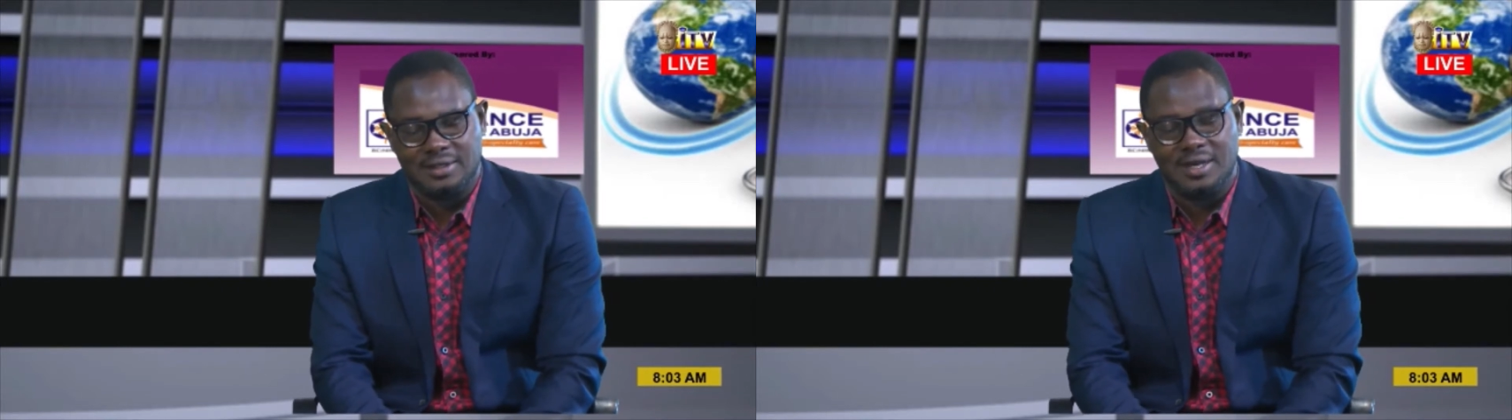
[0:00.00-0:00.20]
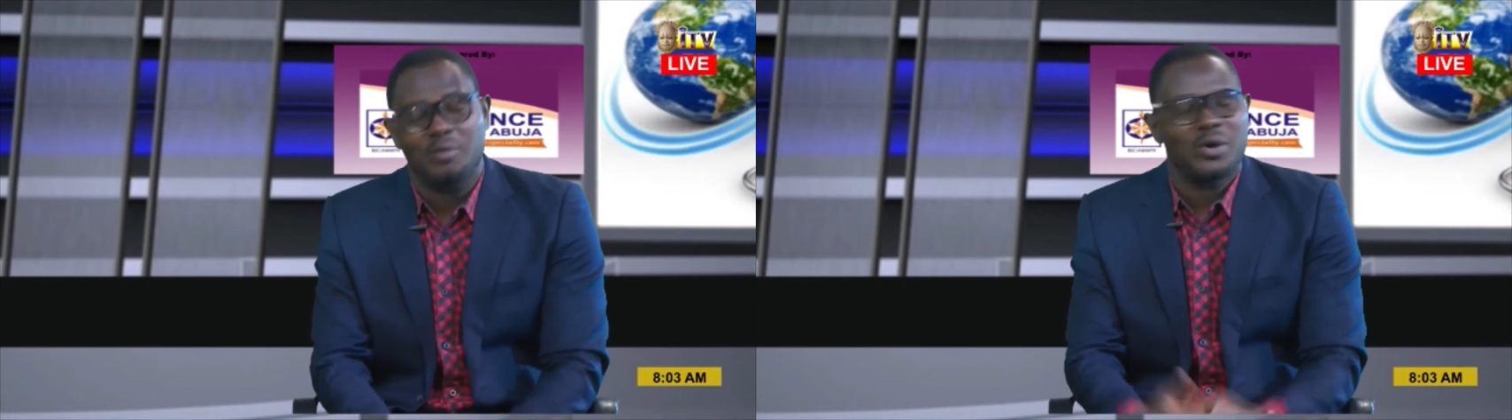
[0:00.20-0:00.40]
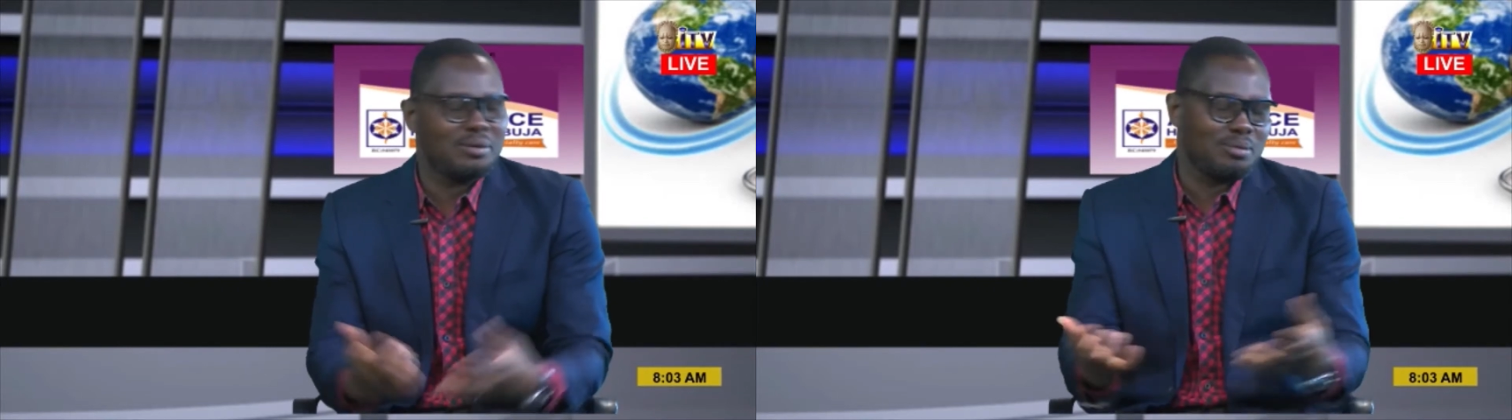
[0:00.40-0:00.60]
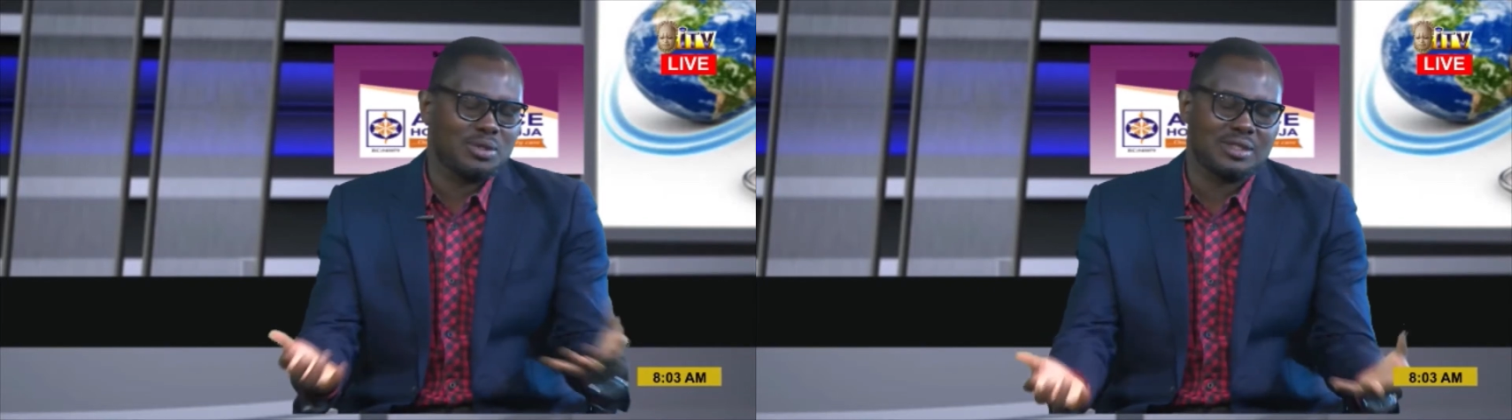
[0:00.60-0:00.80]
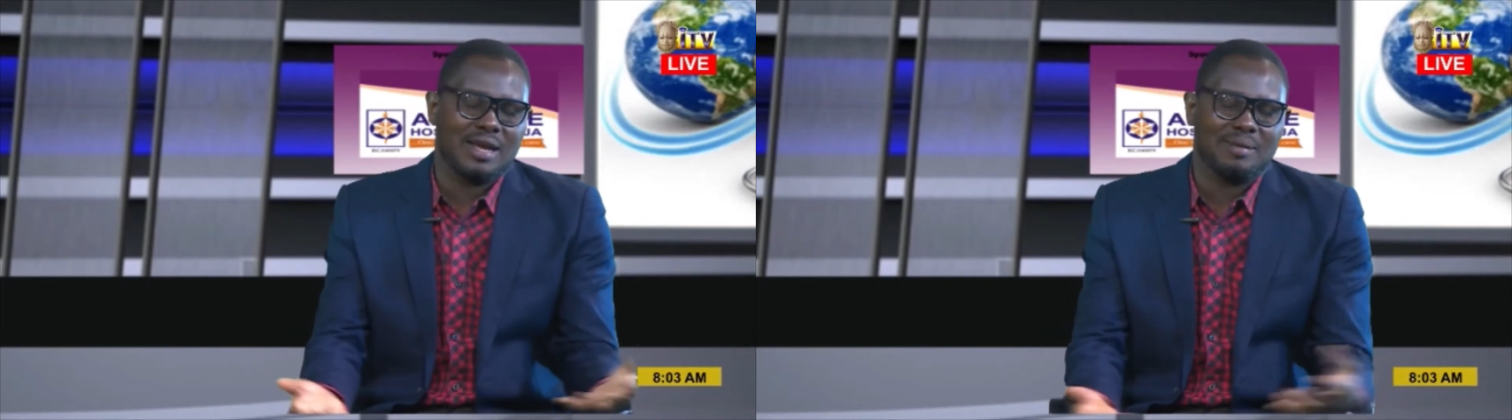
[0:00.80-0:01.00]
Well,
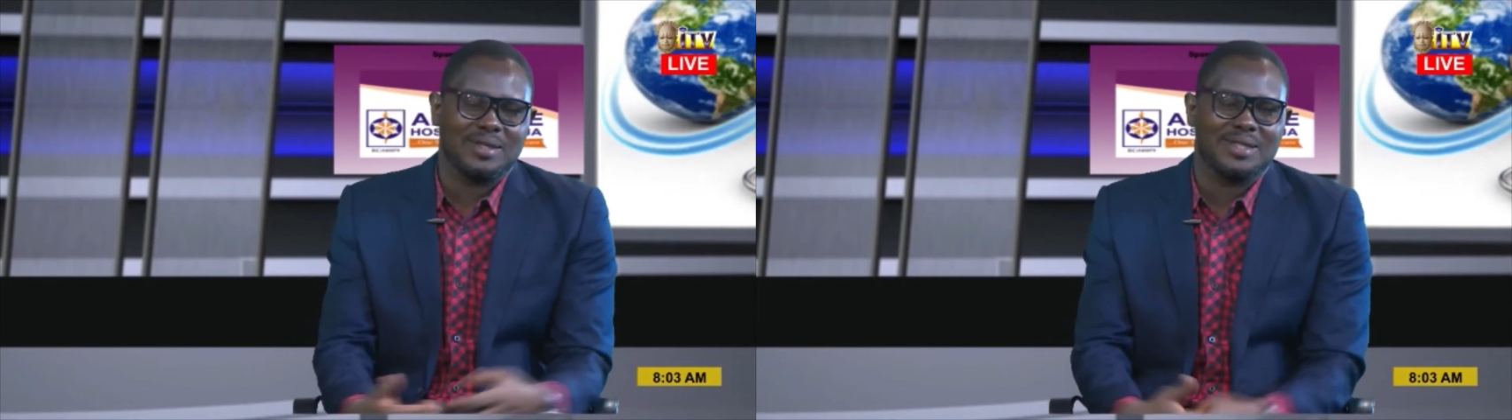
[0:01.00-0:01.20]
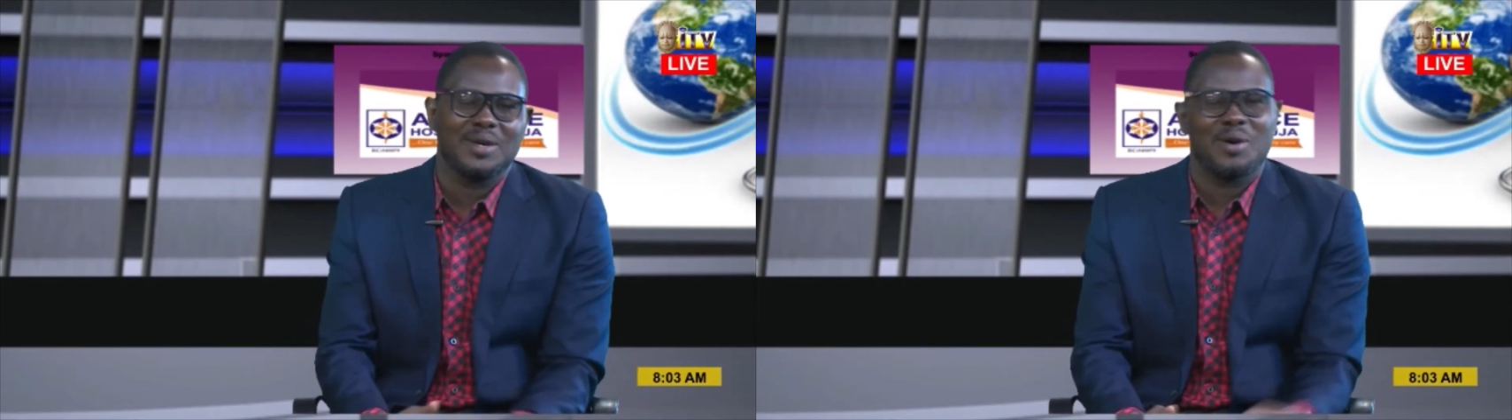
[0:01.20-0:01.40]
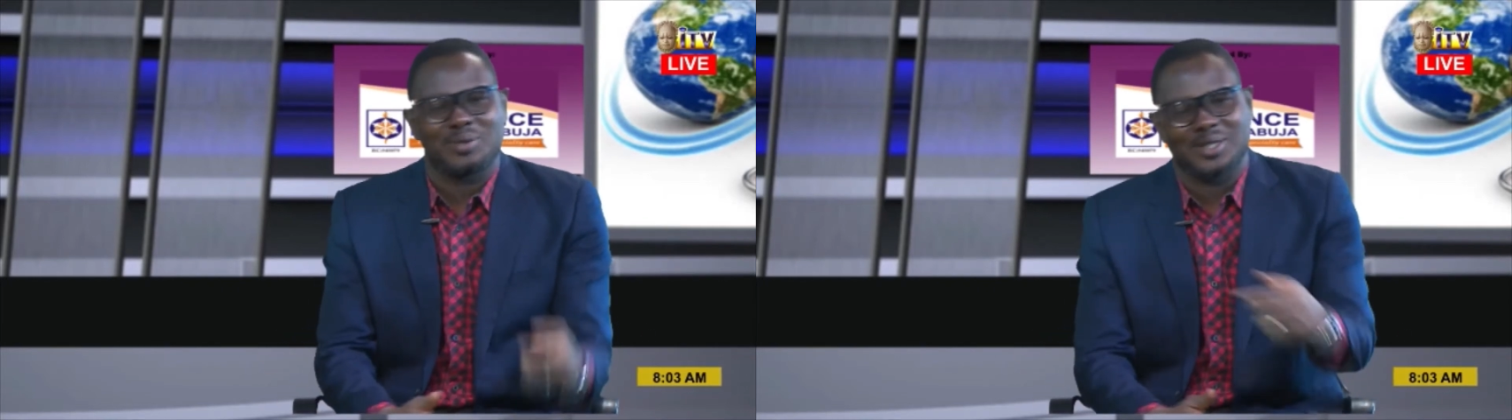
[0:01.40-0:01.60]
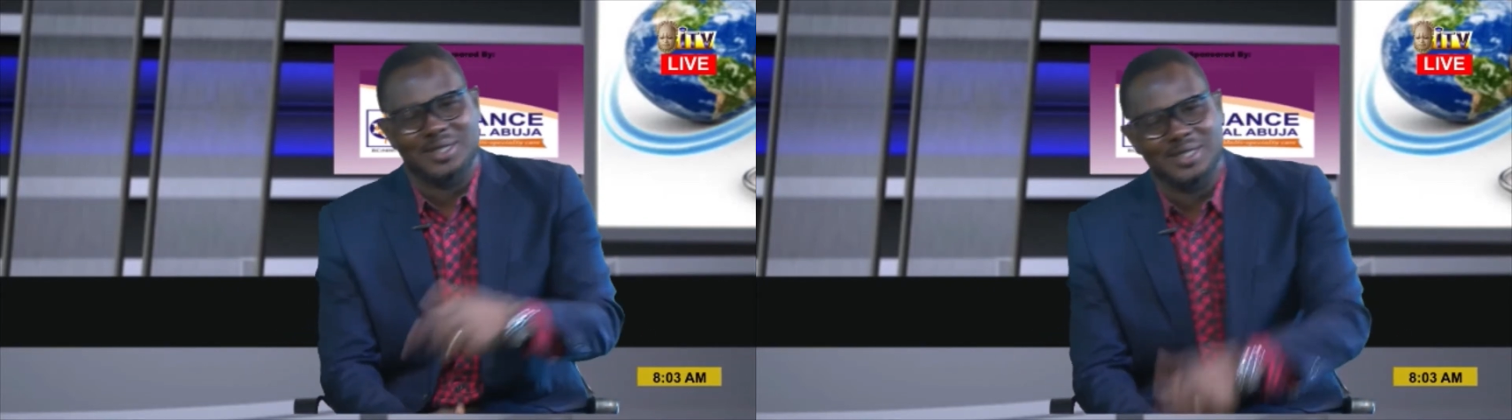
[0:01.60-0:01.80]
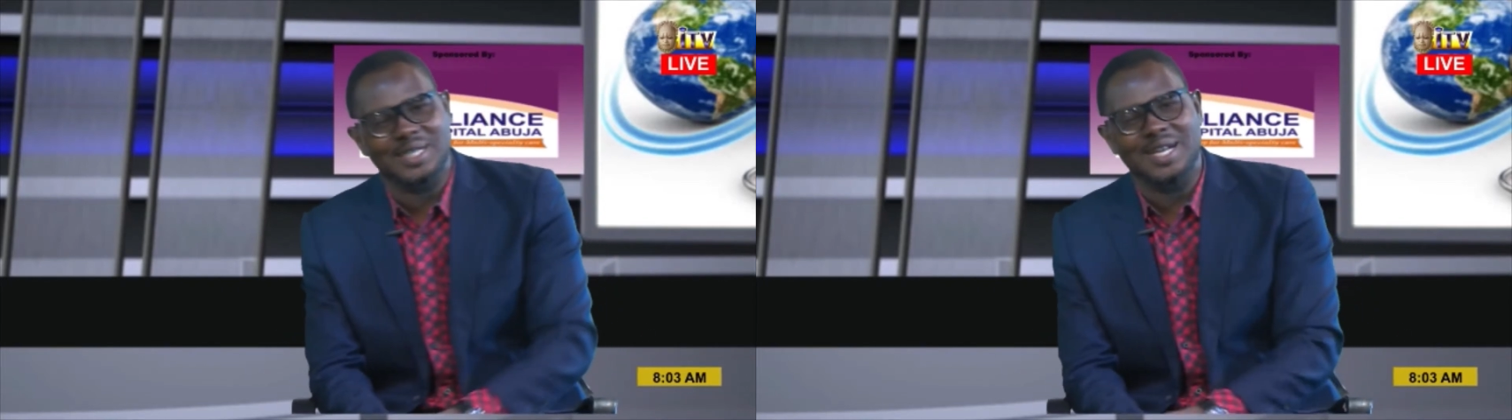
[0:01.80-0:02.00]
most times they say
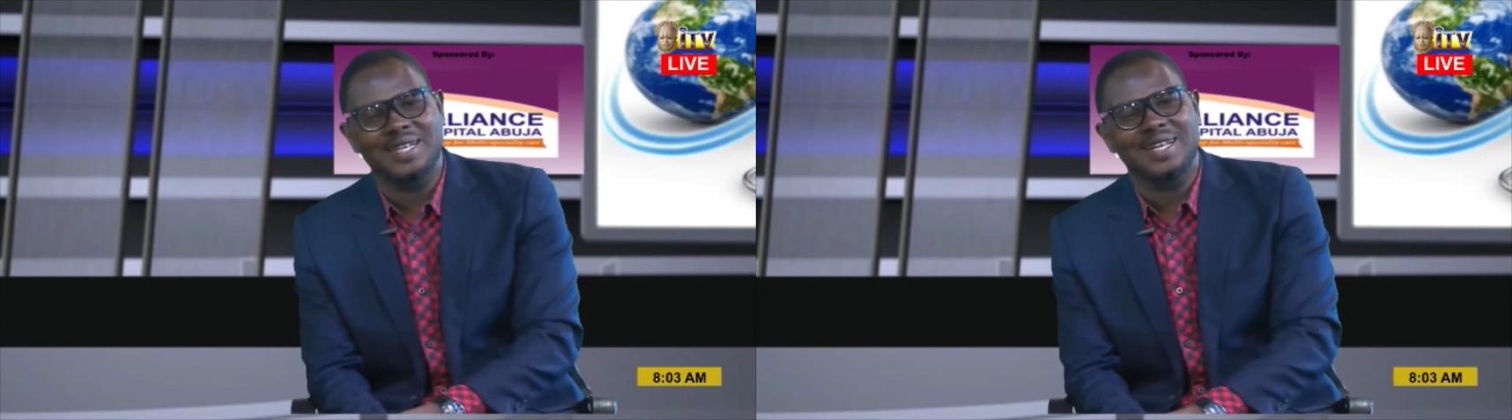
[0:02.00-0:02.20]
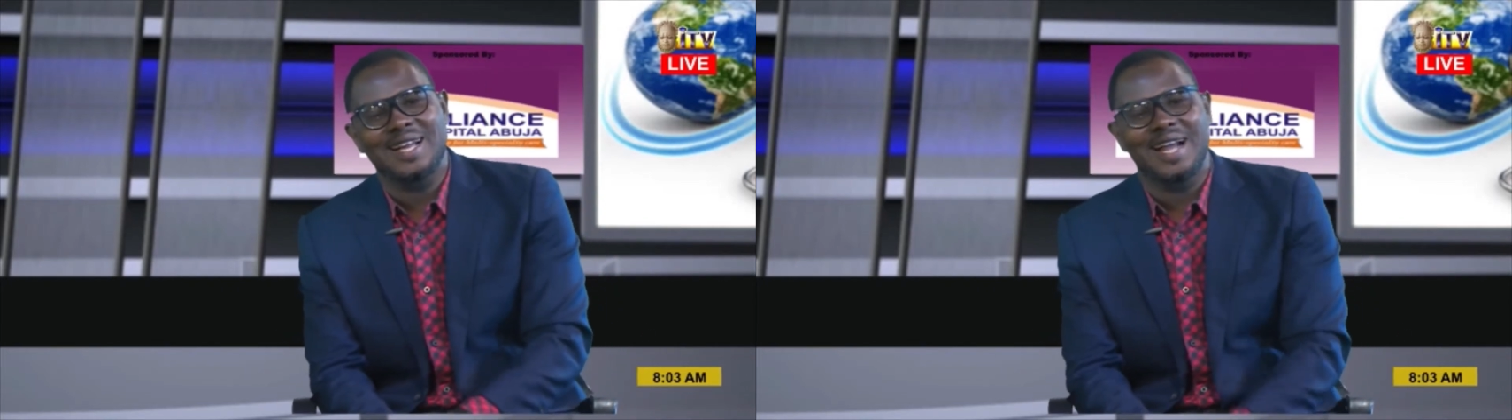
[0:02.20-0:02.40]
obstetrician